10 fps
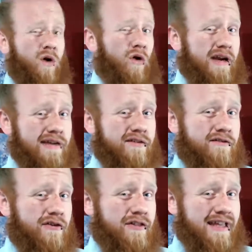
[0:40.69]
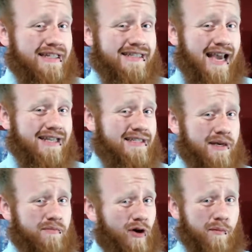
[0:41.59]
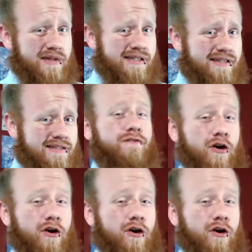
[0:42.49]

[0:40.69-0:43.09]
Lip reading: or even for the exact same purposes?